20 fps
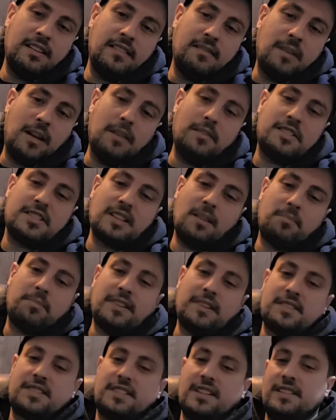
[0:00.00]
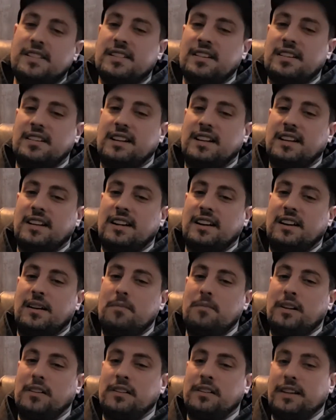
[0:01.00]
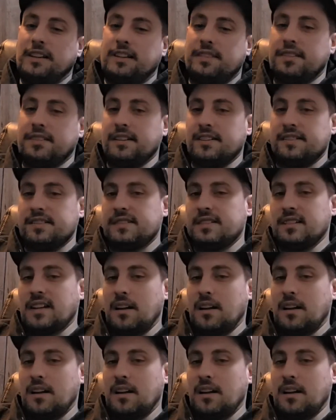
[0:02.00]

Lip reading: Maybe something sees it like, oh, I'm gonna leak this.